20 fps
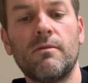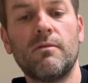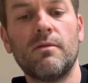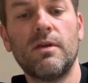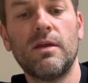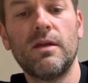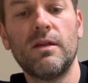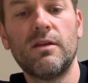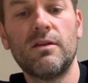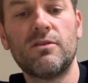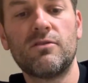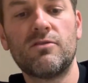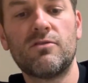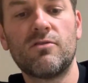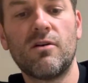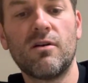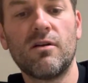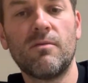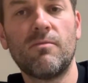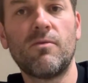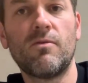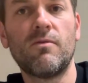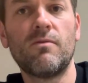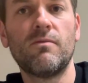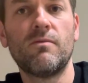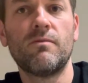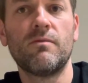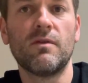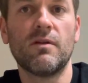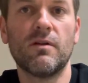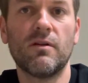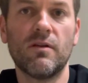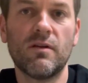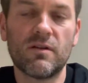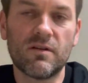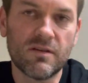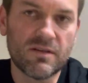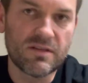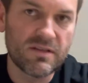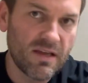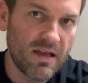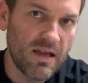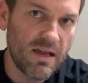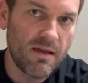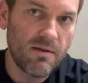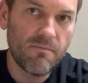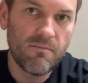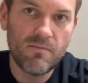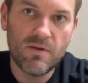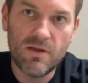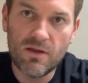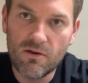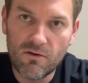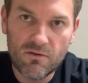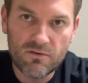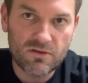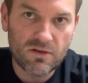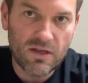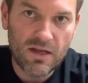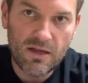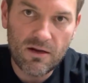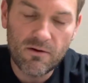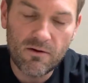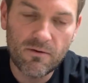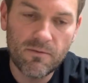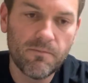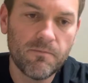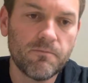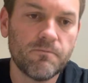indestructible. It's going to look the same years later.